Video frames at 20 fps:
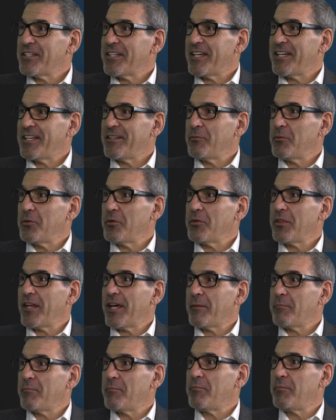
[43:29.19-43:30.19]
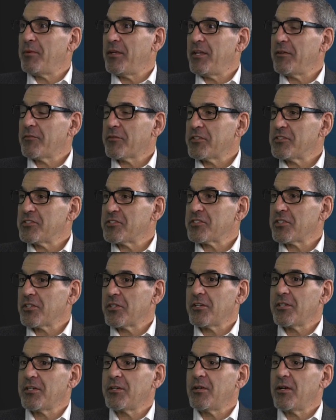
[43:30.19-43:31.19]
And will that be of
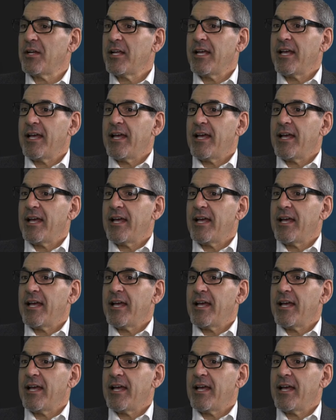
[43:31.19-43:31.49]
concern?